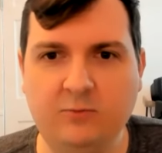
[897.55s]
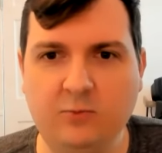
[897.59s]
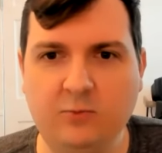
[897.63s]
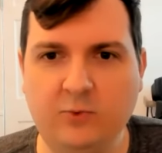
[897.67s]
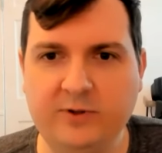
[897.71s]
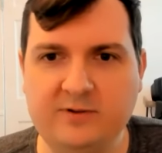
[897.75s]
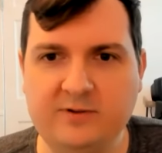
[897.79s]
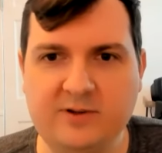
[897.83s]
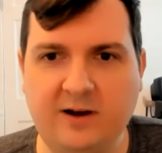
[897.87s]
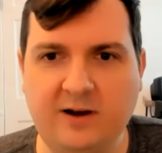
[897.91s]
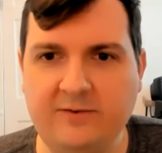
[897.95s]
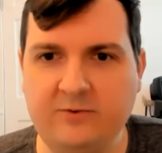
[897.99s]

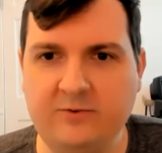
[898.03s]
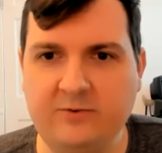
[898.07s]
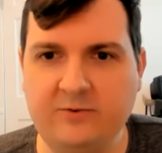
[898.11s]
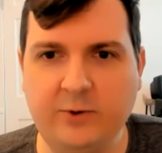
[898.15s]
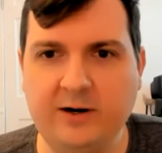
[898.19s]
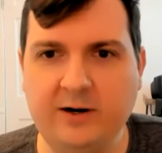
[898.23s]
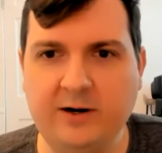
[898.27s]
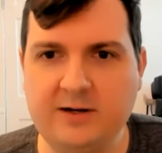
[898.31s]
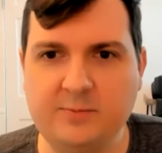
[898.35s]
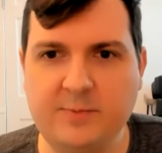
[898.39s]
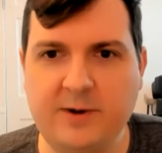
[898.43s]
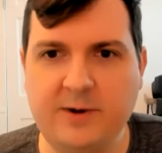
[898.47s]
with
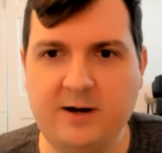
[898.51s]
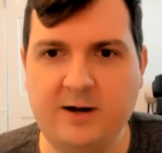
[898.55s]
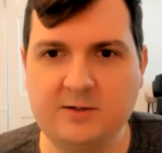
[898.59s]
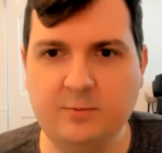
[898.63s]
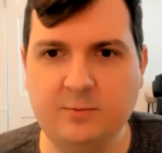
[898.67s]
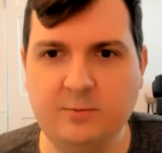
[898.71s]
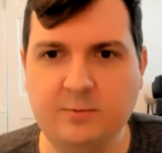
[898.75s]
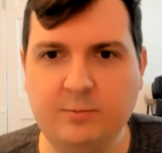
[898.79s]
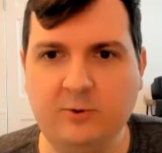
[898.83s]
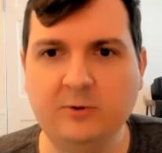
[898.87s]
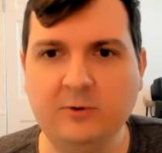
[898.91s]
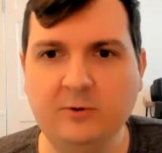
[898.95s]
software as
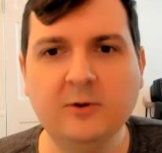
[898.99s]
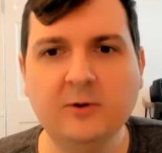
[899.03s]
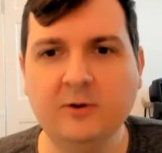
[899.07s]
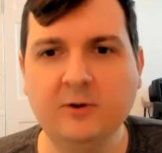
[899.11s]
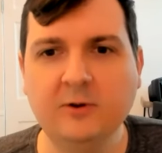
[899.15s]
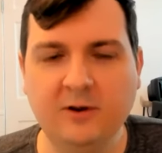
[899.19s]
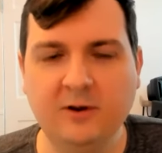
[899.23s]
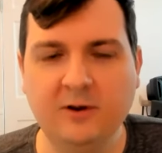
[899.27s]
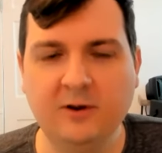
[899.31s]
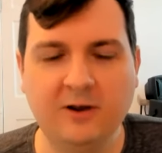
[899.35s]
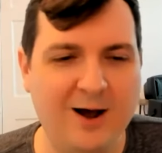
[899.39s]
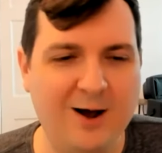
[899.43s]
possible.
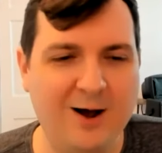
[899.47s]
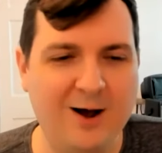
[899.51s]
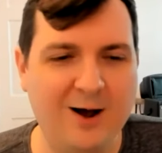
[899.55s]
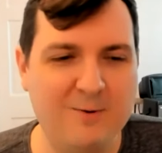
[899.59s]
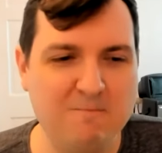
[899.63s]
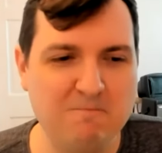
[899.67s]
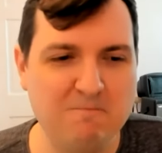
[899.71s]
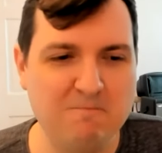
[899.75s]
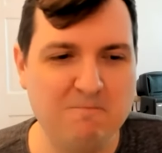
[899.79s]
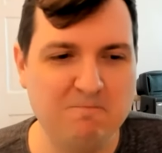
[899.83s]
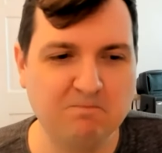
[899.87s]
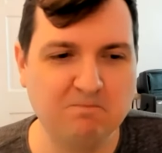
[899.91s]

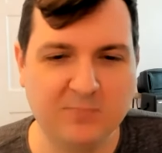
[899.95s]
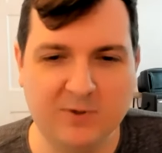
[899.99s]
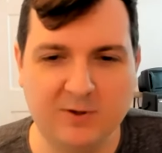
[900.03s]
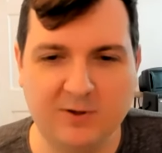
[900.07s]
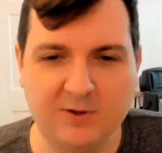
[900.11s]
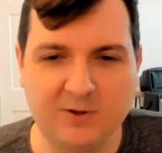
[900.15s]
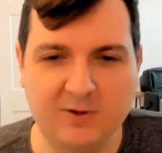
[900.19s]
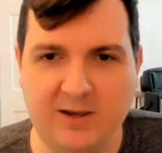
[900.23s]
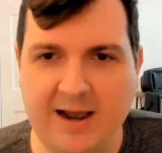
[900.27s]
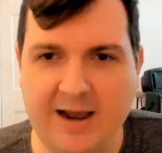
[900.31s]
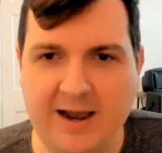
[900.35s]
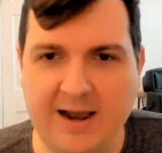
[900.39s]

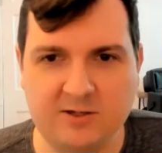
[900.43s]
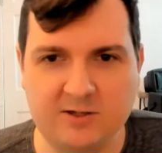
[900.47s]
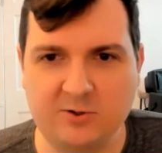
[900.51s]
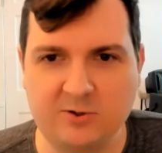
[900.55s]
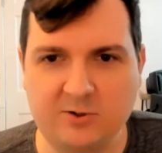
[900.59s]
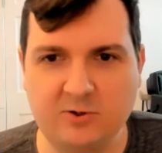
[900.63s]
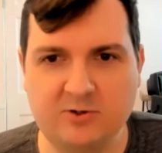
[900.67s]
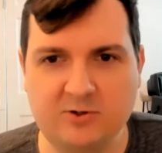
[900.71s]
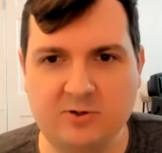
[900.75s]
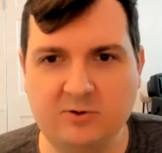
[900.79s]
Yeah, so